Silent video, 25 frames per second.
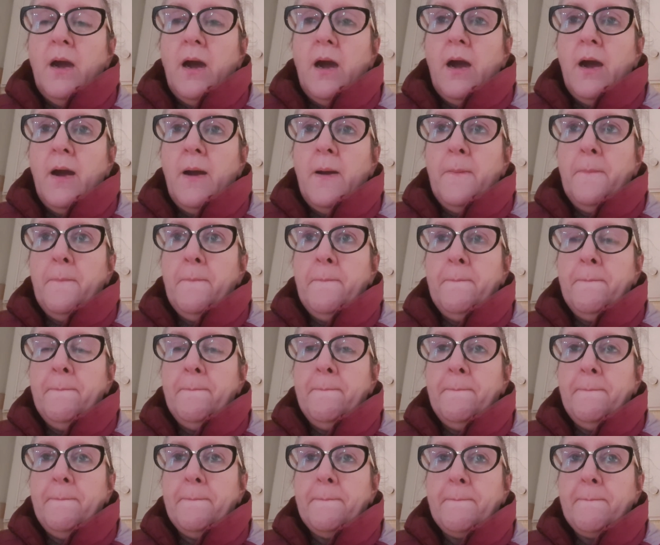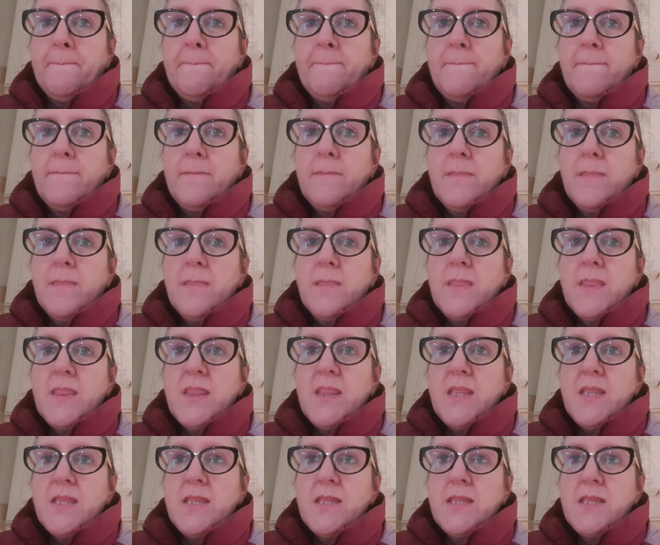Um,
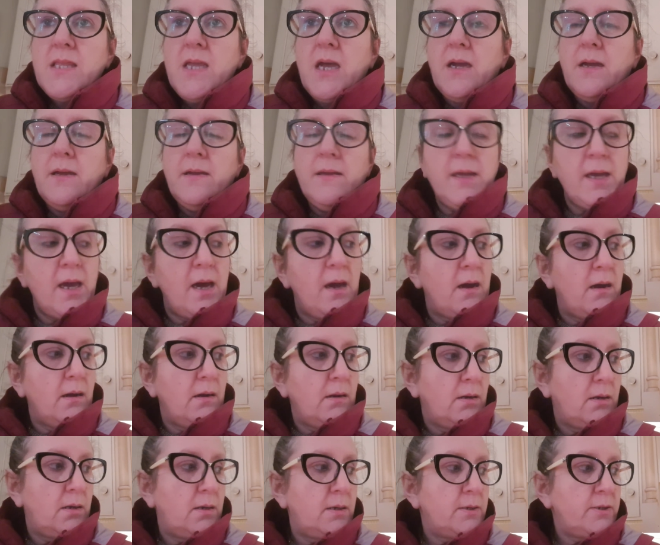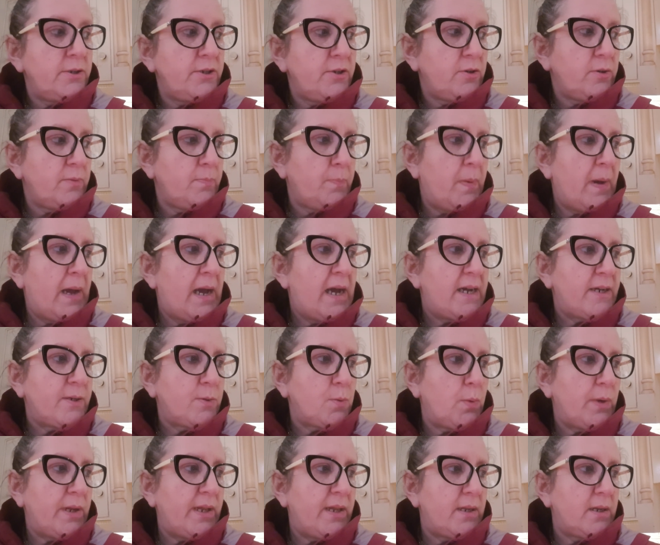yeah, not a bad
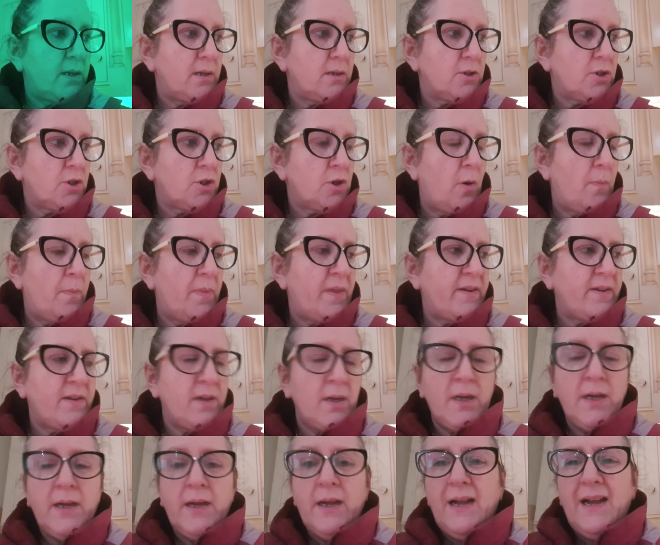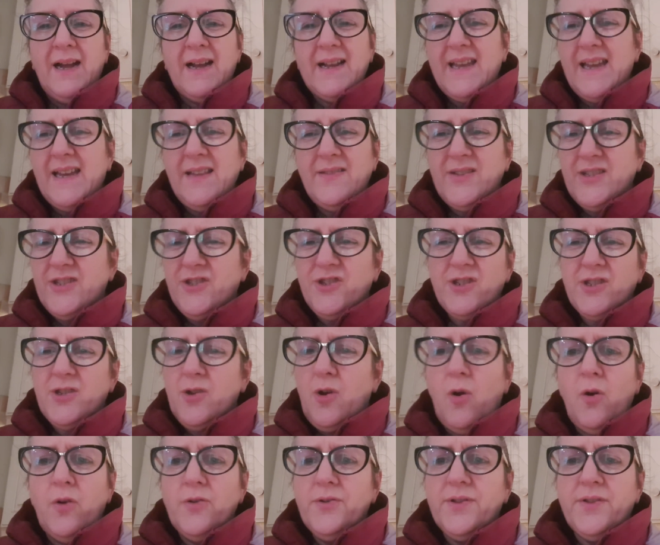week shop. though again, there's just
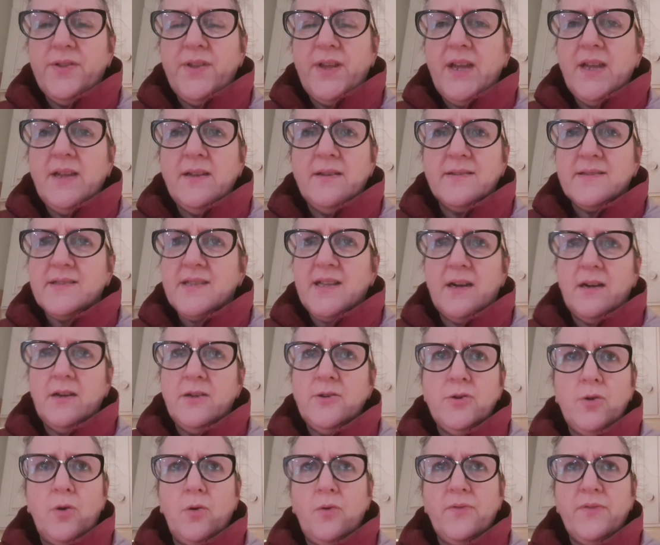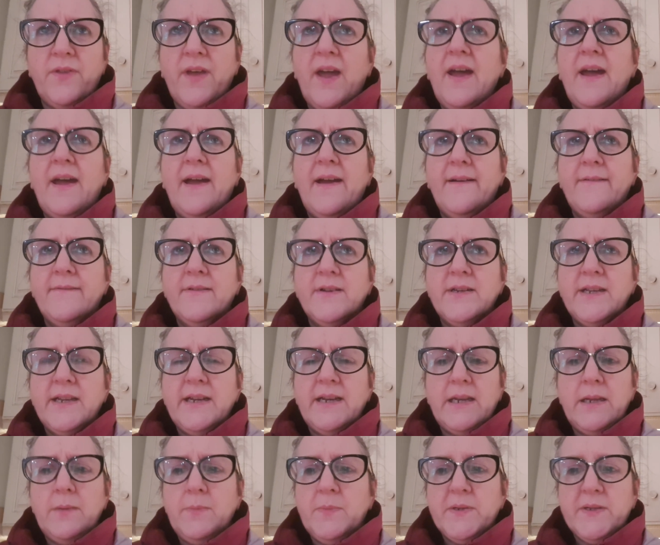odd things that are not there and
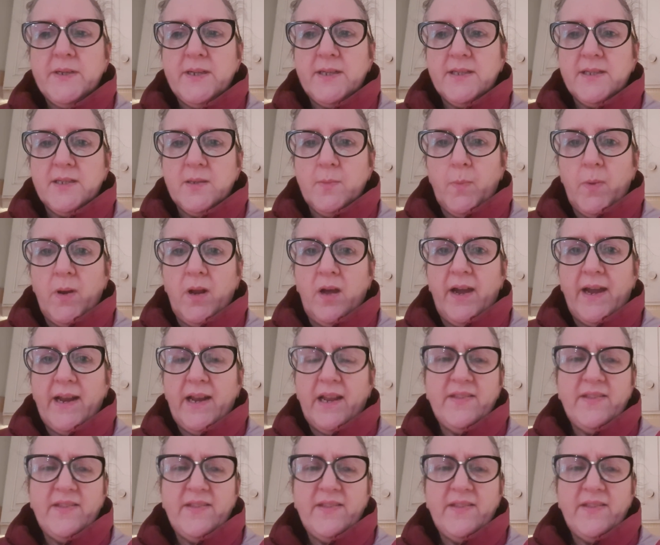in limited supply.